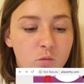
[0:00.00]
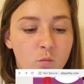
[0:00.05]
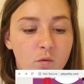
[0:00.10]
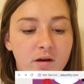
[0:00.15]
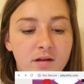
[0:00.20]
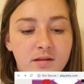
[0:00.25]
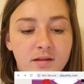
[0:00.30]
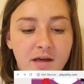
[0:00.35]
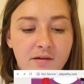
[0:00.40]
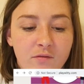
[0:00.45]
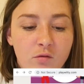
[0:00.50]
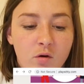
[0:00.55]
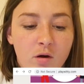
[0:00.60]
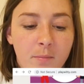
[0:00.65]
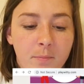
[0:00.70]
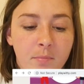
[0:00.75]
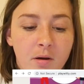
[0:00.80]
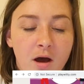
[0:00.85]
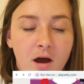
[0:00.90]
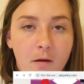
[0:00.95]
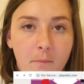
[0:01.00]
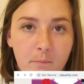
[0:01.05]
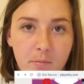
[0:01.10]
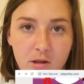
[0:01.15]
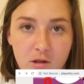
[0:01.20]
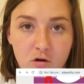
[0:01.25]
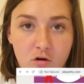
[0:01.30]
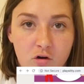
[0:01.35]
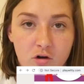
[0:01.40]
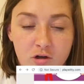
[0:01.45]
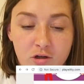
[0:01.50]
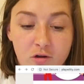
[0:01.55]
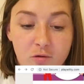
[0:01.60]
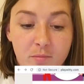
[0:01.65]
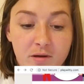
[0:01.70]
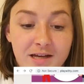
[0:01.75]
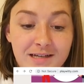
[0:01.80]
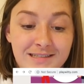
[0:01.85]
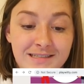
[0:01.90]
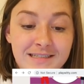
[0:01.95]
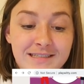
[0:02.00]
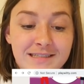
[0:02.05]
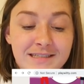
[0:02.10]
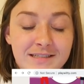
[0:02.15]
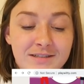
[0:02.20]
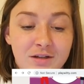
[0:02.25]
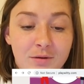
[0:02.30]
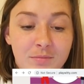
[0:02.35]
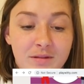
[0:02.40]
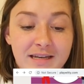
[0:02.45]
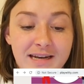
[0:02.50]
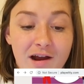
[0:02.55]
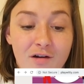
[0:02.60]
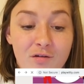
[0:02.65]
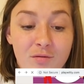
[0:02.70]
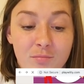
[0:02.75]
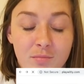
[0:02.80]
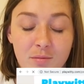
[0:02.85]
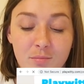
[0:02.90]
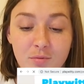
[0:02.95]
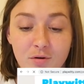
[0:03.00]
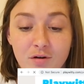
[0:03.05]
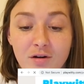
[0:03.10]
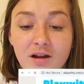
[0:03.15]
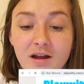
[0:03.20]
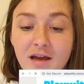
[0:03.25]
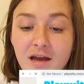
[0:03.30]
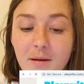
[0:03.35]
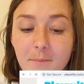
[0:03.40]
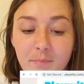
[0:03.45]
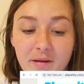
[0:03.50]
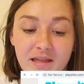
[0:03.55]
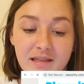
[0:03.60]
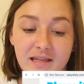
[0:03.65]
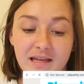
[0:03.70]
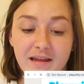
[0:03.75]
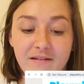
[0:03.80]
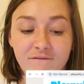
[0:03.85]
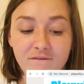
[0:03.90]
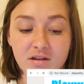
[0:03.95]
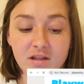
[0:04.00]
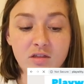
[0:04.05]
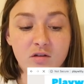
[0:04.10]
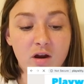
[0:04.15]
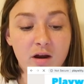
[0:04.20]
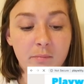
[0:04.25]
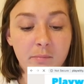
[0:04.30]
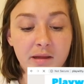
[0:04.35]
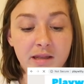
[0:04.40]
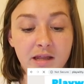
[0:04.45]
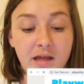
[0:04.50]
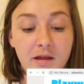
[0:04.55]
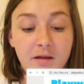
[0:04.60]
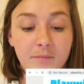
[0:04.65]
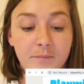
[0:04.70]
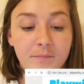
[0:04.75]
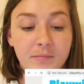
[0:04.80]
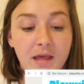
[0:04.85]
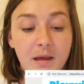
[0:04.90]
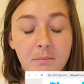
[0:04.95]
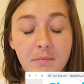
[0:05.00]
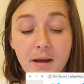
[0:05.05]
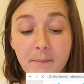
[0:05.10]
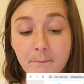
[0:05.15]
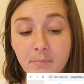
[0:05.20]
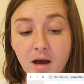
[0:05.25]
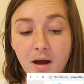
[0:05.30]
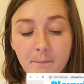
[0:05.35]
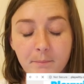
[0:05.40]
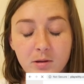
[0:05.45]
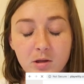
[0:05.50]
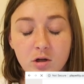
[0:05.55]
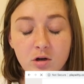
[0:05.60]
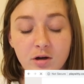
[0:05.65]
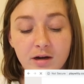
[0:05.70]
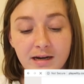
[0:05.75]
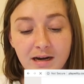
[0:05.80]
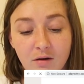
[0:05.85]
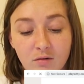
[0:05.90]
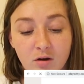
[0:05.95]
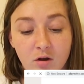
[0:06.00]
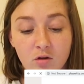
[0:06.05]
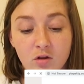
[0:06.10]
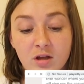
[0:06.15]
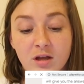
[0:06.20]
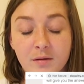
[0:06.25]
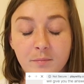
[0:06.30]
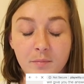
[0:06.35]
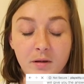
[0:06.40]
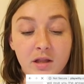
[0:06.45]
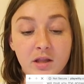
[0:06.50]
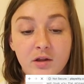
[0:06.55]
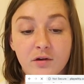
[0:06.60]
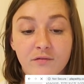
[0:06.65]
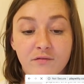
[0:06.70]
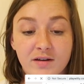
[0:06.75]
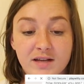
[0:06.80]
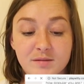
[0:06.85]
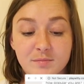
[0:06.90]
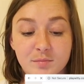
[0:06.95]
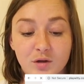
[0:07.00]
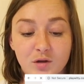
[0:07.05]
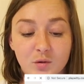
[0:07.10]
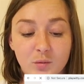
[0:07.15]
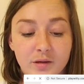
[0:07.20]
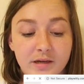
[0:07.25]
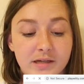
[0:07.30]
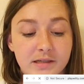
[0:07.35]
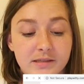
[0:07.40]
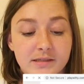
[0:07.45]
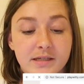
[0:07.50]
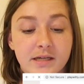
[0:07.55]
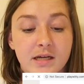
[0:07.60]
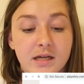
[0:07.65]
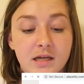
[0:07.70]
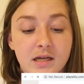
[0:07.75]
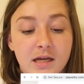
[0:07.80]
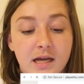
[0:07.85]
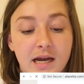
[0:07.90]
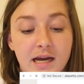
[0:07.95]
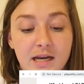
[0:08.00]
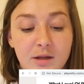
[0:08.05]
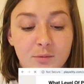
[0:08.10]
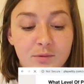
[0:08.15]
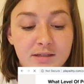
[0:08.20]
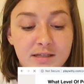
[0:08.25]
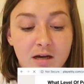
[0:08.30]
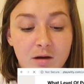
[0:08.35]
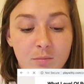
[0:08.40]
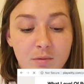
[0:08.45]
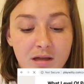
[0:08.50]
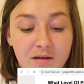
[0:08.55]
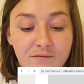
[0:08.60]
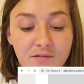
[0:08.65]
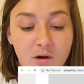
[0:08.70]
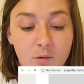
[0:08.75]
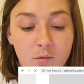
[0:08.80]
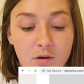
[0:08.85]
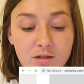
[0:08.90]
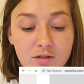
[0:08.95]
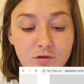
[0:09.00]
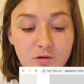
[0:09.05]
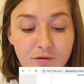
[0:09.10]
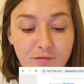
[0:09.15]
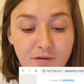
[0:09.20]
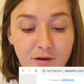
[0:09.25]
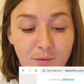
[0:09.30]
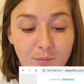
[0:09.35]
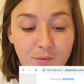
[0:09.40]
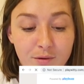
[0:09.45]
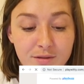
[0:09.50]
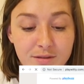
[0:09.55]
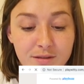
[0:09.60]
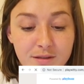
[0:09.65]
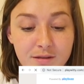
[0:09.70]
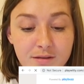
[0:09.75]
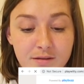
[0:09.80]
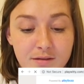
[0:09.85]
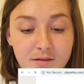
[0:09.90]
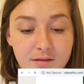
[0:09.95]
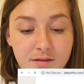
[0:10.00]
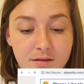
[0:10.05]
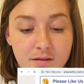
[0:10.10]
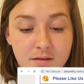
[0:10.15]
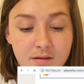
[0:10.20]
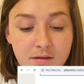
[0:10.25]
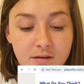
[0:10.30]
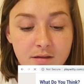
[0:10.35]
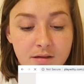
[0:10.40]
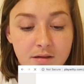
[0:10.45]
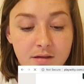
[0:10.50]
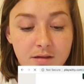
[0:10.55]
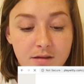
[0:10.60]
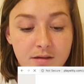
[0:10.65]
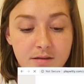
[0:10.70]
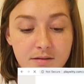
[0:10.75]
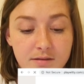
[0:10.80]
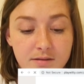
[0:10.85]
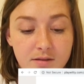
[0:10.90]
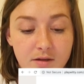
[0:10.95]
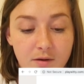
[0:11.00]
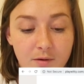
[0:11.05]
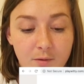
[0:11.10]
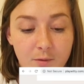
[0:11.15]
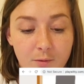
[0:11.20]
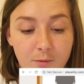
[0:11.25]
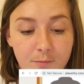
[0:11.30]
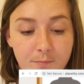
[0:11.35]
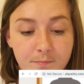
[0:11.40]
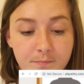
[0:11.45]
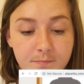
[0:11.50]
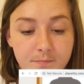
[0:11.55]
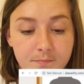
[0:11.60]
At what level of popular are you? Because this is something I remember being like in 5th grade, being like, am I popular? And I would go look up a little Facebook quiz and it would tell me if I was or if I wasn't. So